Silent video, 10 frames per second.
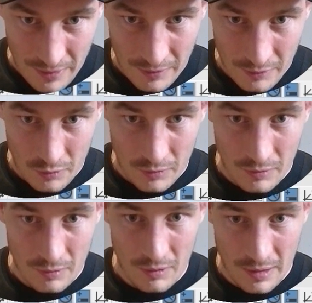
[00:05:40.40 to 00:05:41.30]
to
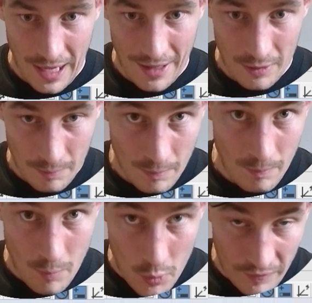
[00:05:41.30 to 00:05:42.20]
get
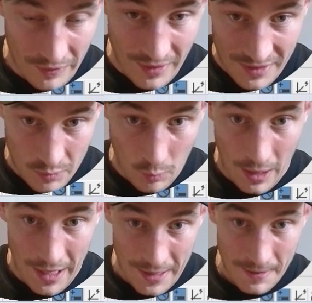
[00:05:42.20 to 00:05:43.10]
them moving this
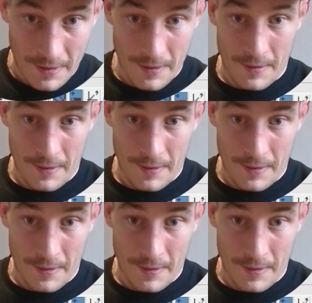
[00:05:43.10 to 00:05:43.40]
way,